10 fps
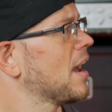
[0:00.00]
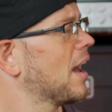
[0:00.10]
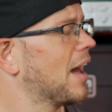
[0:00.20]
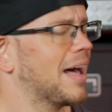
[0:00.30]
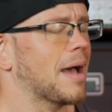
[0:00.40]

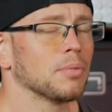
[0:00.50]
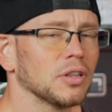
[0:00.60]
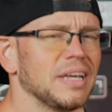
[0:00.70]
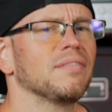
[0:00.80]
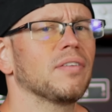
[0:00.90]
uh, I
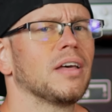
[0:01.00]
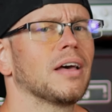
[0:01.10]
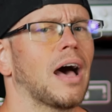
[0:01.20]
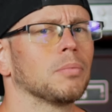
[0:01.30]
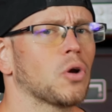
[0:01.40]
believe
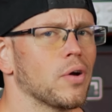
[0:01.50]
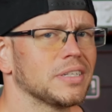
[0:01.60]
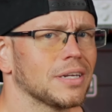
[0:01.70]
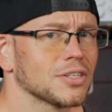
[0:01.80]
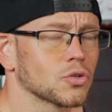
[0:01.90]
I'm going
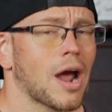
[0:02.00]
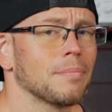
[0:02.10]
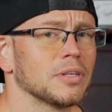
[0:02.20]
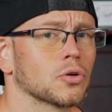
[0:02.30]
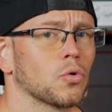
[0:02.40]
to describe
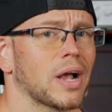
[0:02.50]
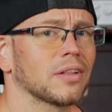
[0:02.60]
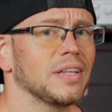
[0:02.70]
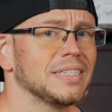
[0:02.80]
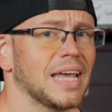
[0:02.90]
this
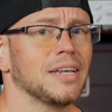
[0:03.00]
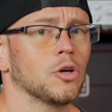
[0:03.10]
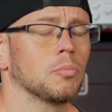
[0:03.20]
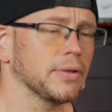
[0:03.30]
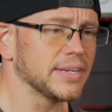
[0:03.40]
correctly.
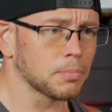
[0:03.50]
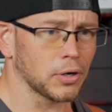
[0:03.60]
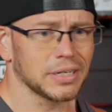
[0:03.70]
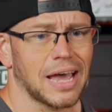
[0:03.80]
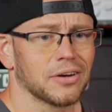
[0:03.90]
Daniel, please
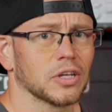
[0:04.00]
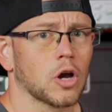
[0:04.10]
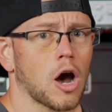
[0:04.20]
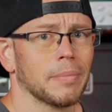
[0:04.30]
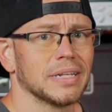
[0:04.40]
put it down in the
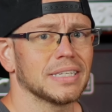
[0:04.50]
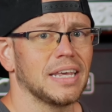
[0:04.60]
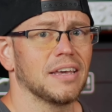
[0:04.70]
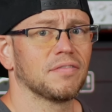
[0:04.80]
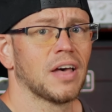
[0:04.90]
comments
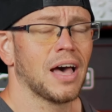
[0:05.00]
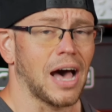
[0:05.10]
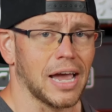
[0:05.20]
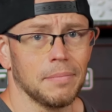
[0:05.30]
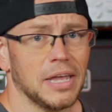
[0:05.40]
if
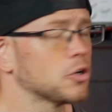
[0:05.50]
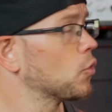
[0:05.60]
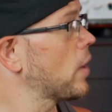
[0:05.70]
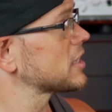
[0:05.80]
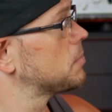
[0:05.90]
I am incorrect,